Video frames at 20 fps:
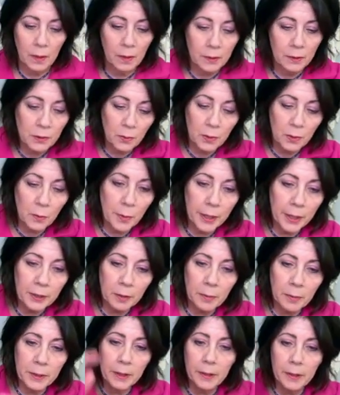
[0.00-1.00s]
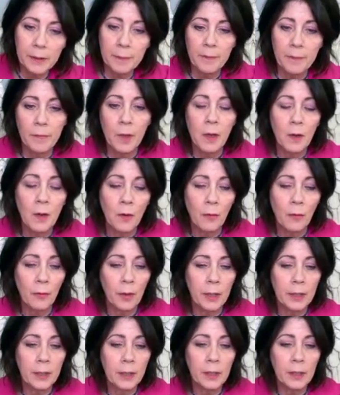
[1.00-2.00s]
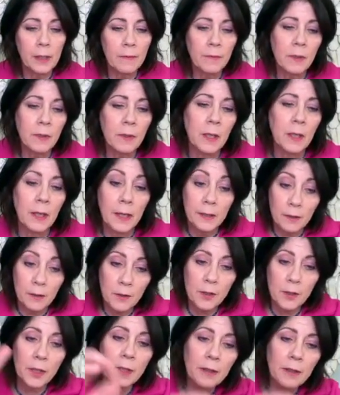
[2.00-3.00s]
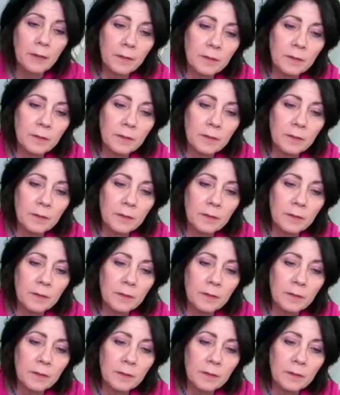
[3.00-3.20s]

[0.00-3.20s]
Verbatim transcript: So go back to the beginning, right, left, energy,